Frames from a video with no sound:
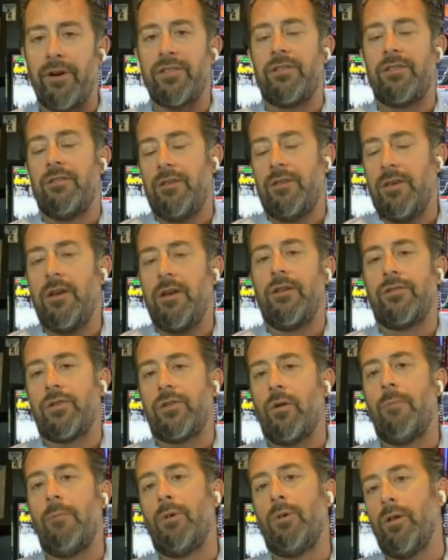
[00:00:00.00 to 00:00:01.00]
for the rest of the
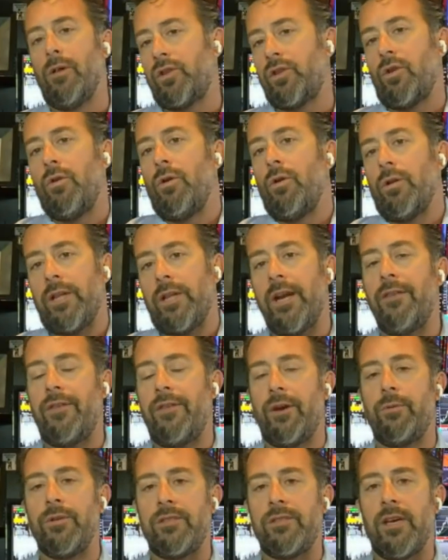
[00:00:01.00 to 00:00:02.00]
year. So I'm bullish gold,
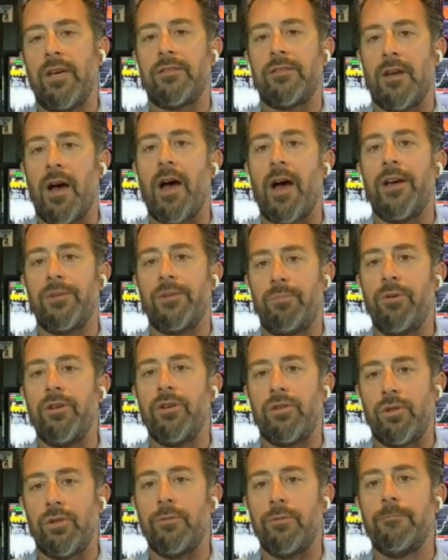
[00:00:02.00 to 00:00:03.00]
and I think we test the highs
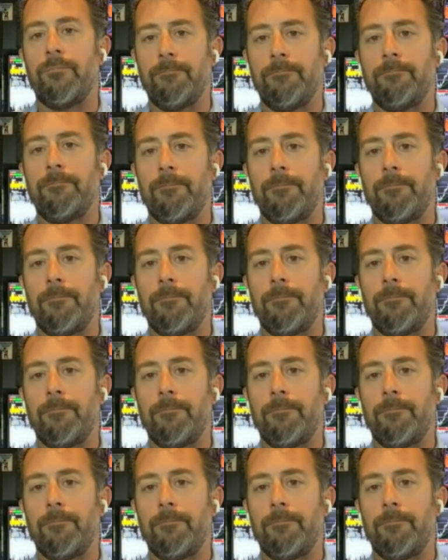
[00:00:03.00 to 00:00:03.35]
pretty soon.